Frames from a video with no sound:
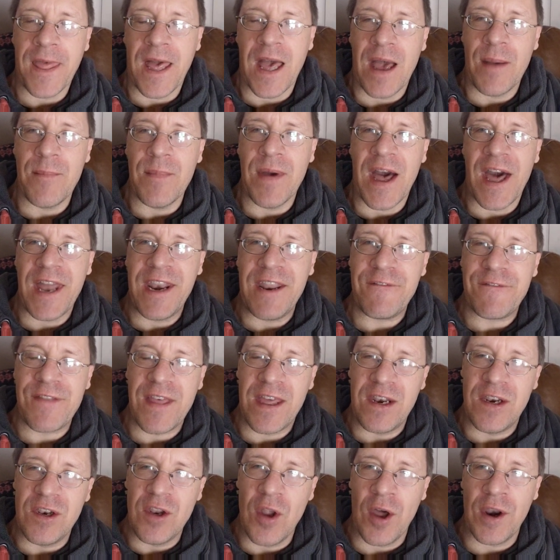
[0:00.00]
and if
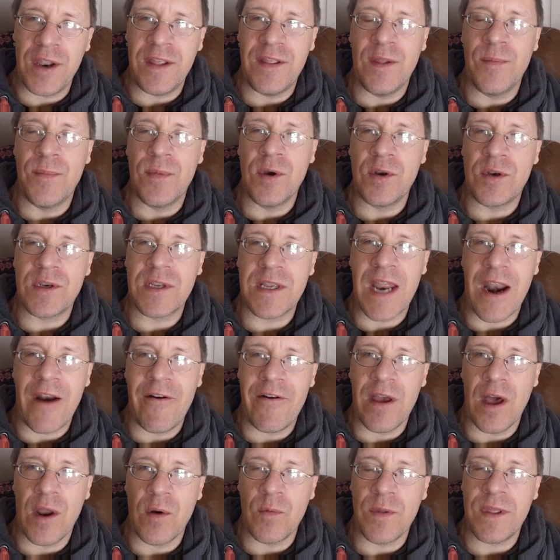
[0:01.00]
they're not in the mood to
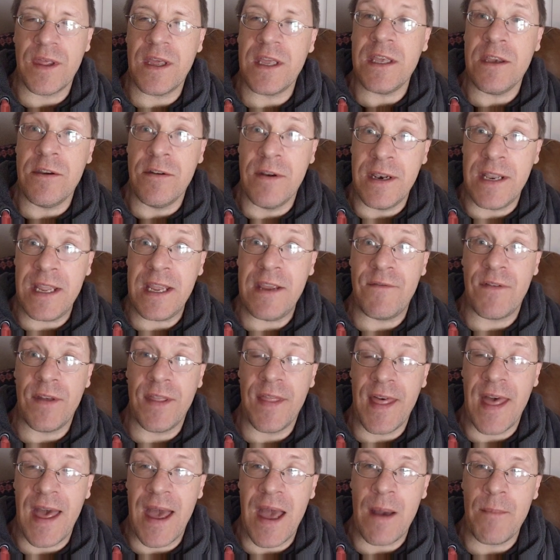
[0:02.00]
carry on with it, you leave
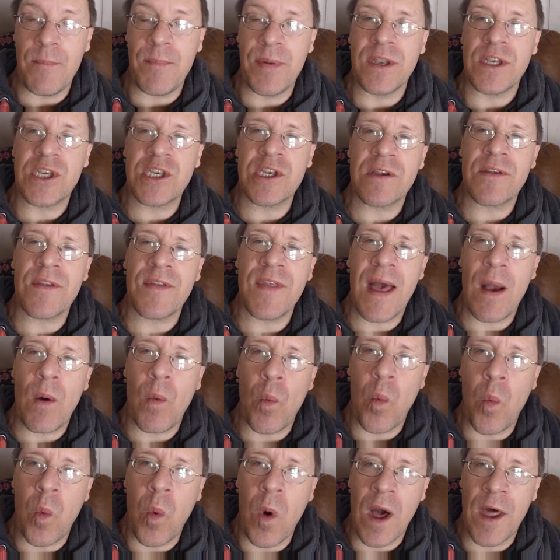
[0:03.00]
it there. But just
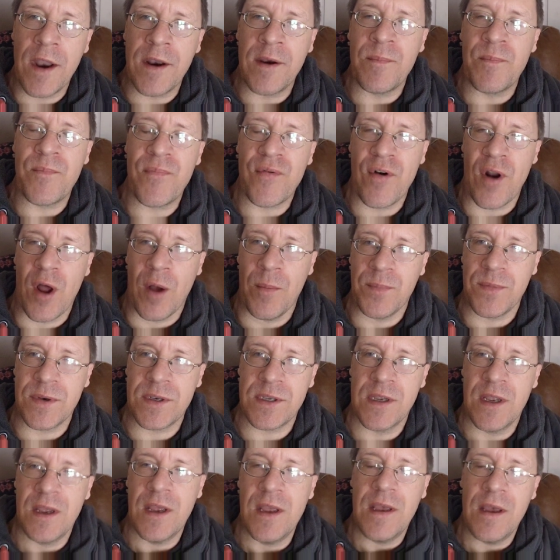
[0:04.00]
that one
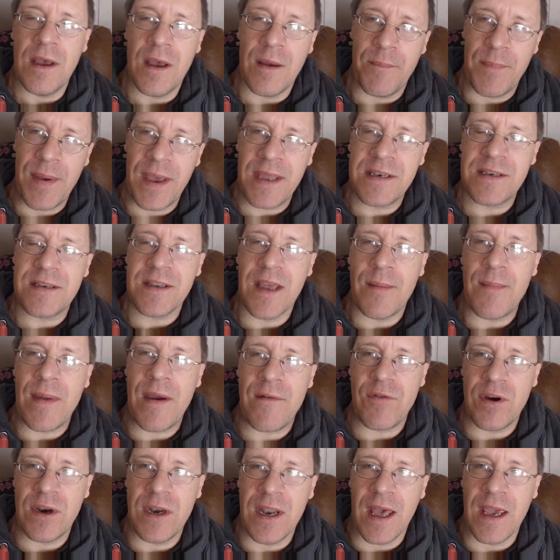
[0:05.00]
prompt at bedtime
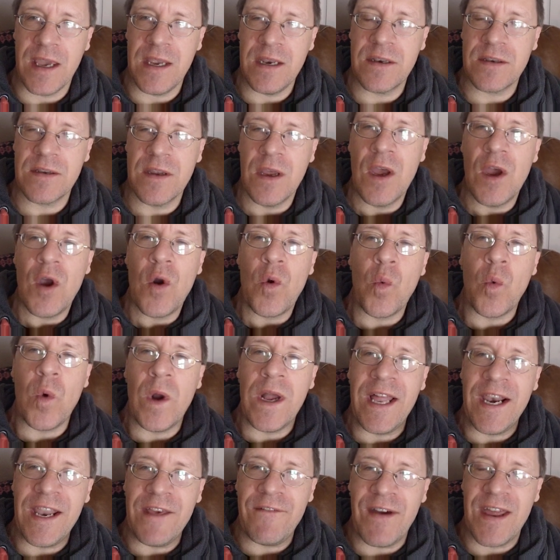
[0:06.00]
every night
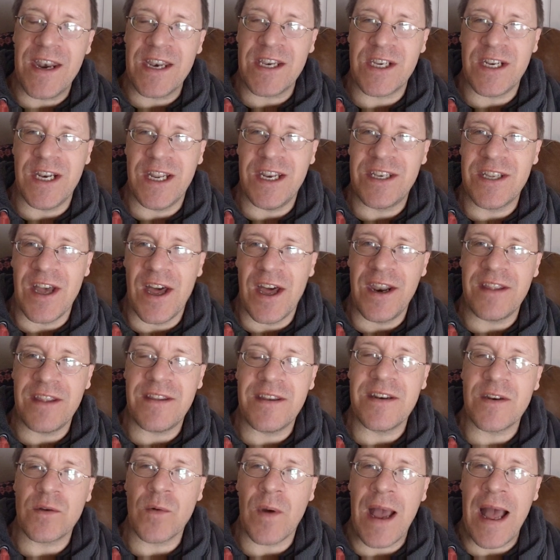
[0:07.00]
will eventually turn
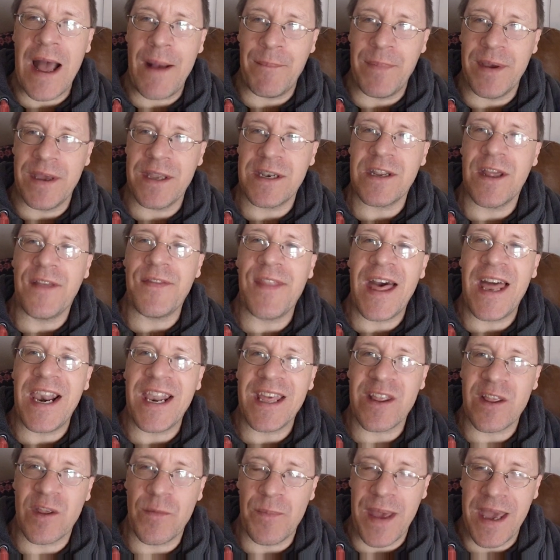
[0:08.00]
it into a habit, and they'll
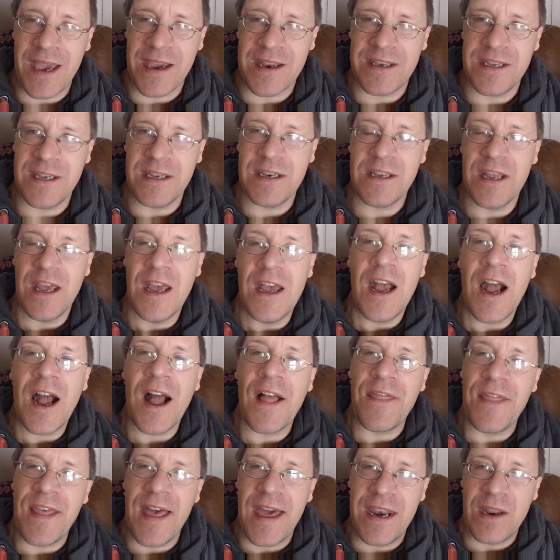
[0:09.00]
expect it,
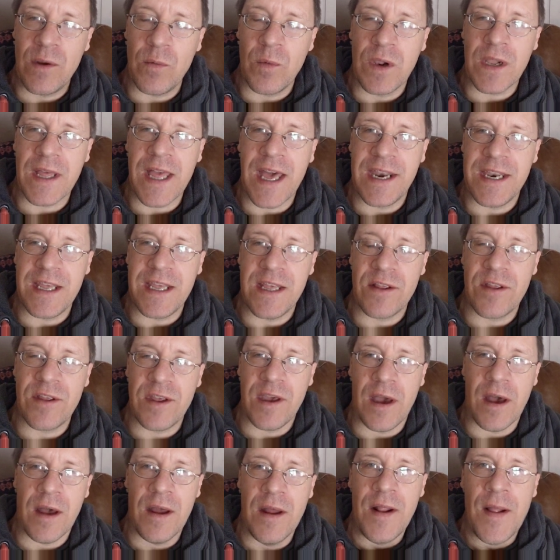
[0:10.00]
and then it will get
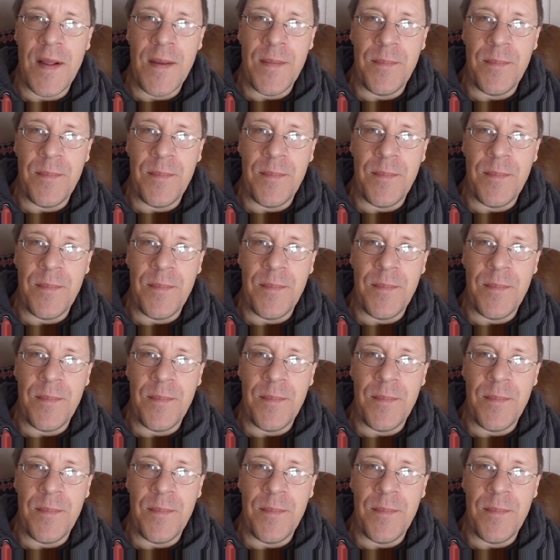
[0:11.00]
easier.